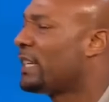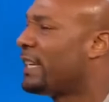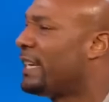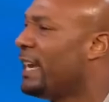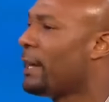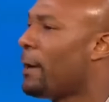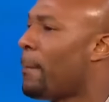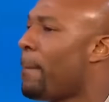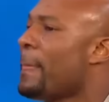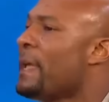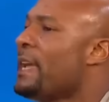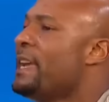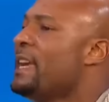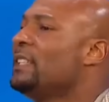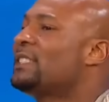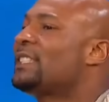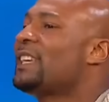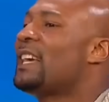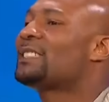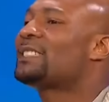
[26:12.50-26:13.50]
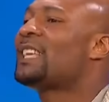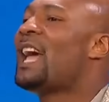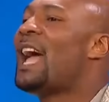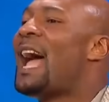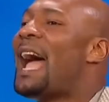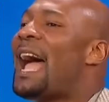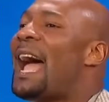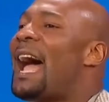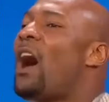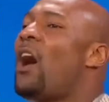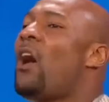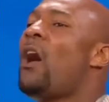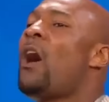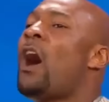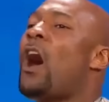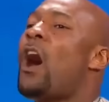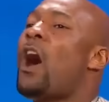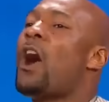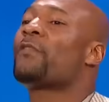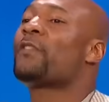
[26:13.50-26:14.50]
to get them. He says, how
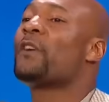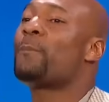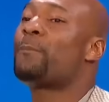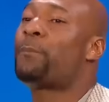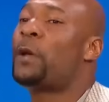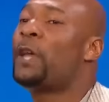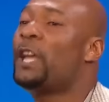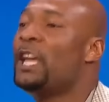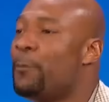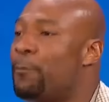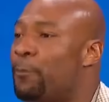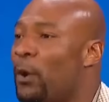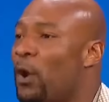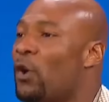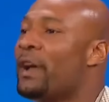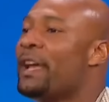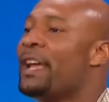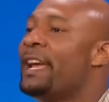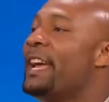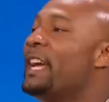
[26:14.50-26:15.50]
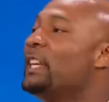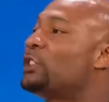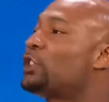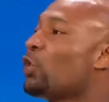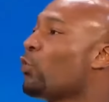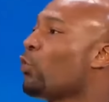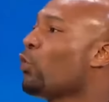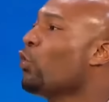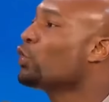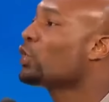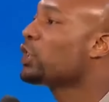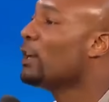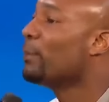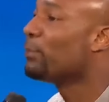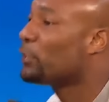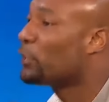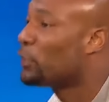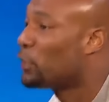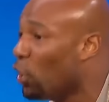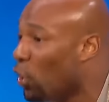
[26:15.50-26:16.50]
are the people in
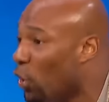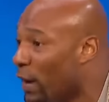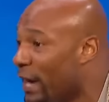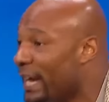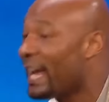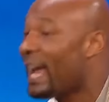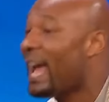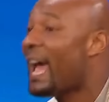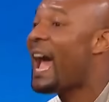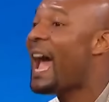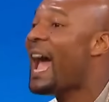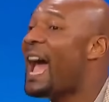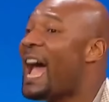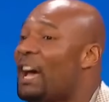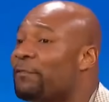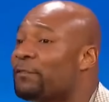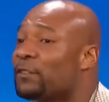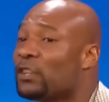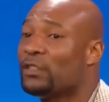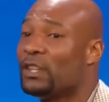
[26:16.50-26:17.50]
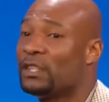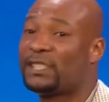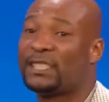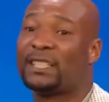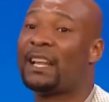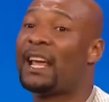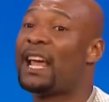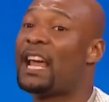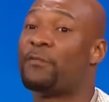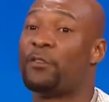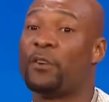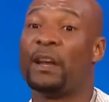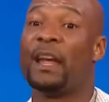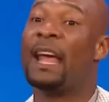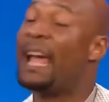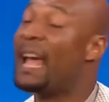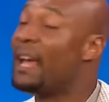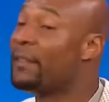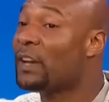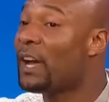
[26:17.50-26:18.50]
Jerusalem doing after the slavery?
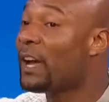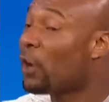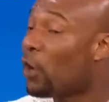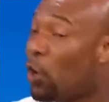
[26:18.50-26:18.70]
And the